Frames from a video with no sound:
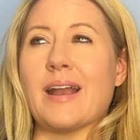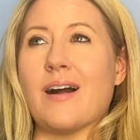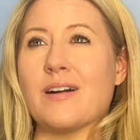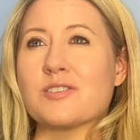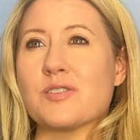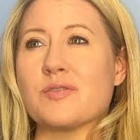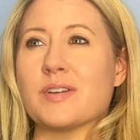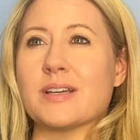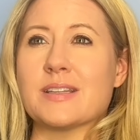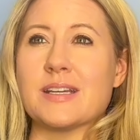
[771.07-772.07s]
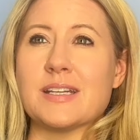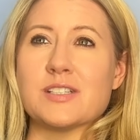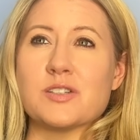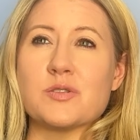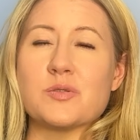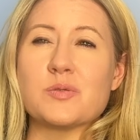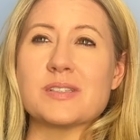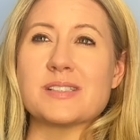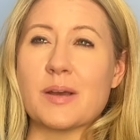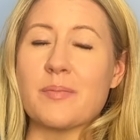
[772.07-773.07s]
I also feel like they need to do
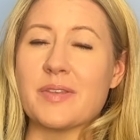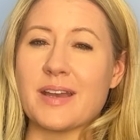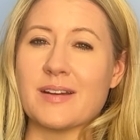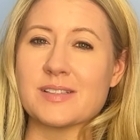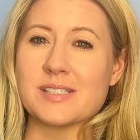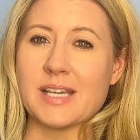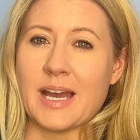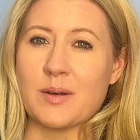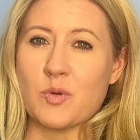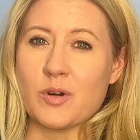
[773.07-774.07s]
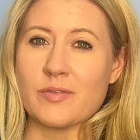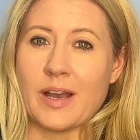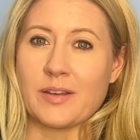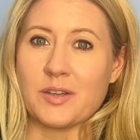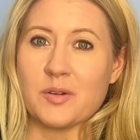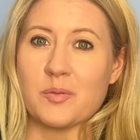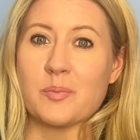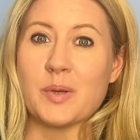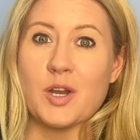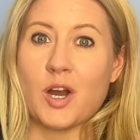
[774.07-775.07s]
something else to add more value
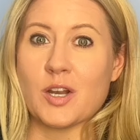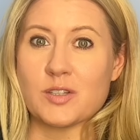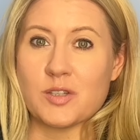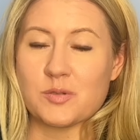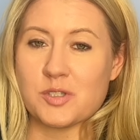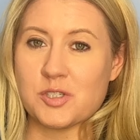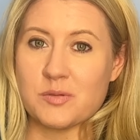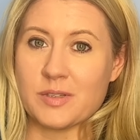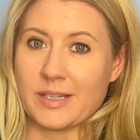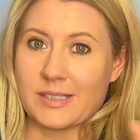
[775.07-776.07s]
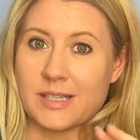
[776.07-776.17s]
beyond those 2 things.